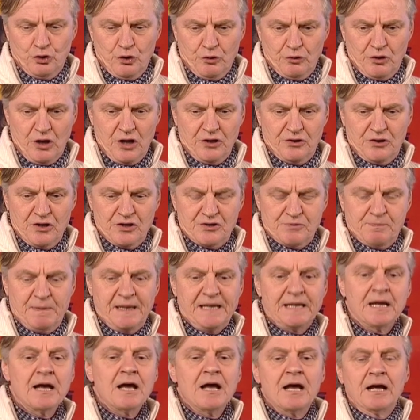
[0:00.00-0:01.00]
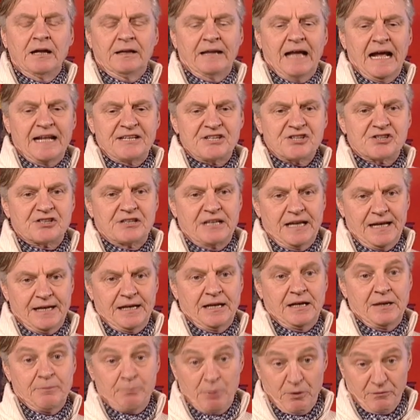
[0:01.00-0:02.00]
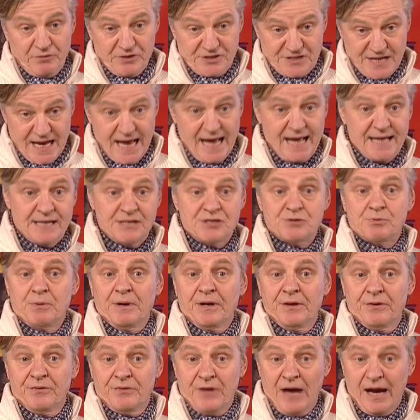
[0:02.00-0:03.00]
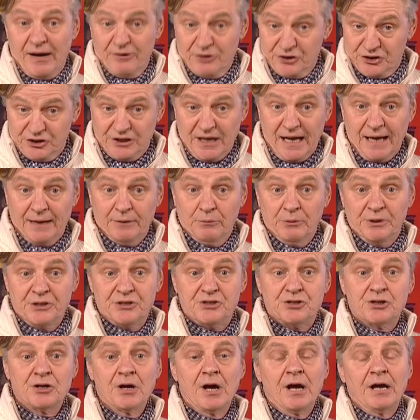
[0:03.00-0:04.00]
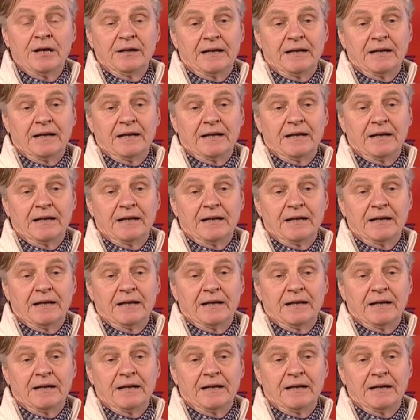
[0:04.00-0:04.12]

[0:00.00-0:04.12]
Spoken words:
it's been legislated above its heads with Irish language